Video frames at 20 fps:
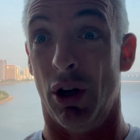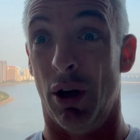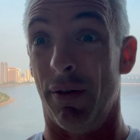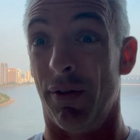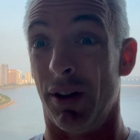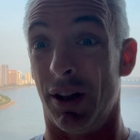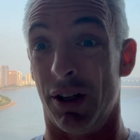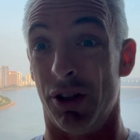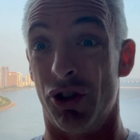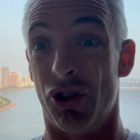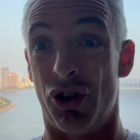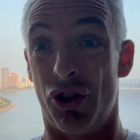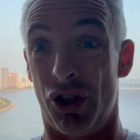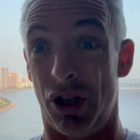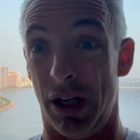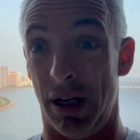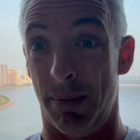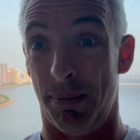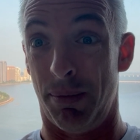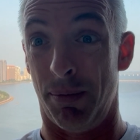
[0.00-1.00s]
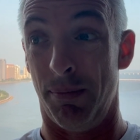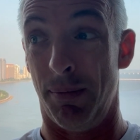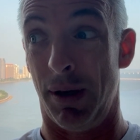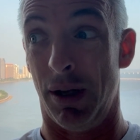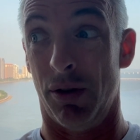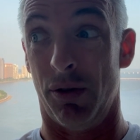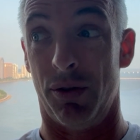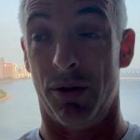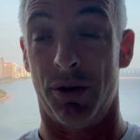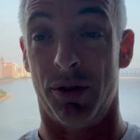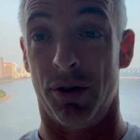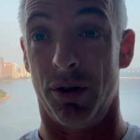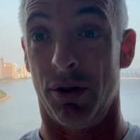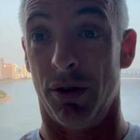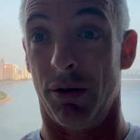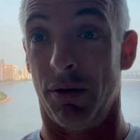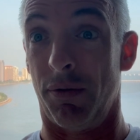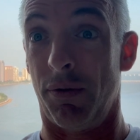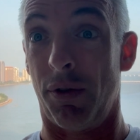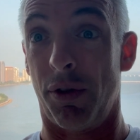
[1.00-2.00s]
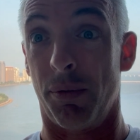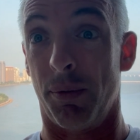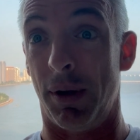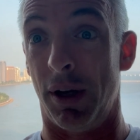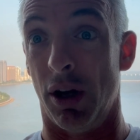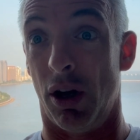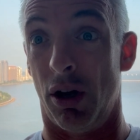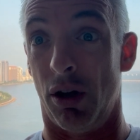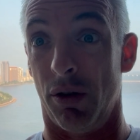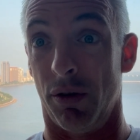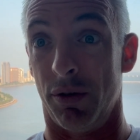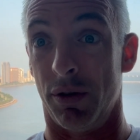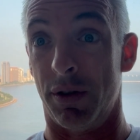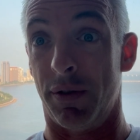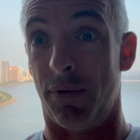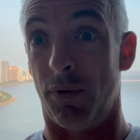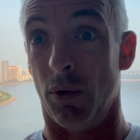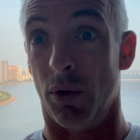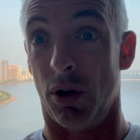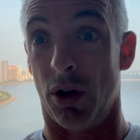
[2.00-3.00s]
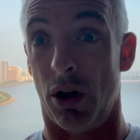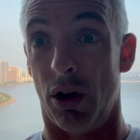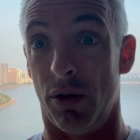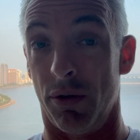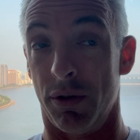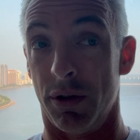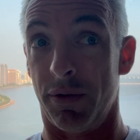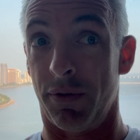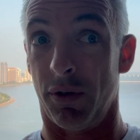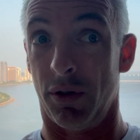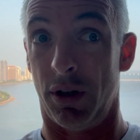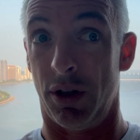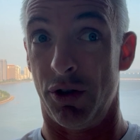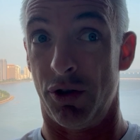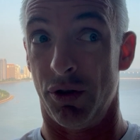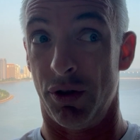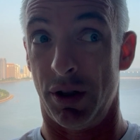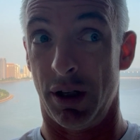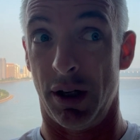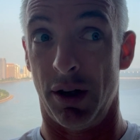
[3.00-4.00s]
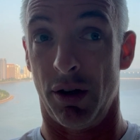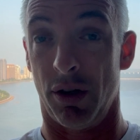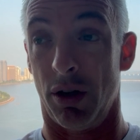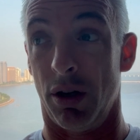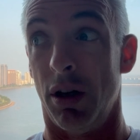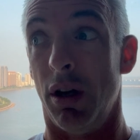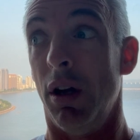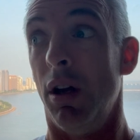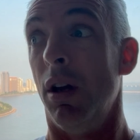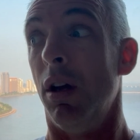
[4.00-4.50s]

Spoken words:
Everything's cheap. Meals are $3, $4 for lunch or dinner.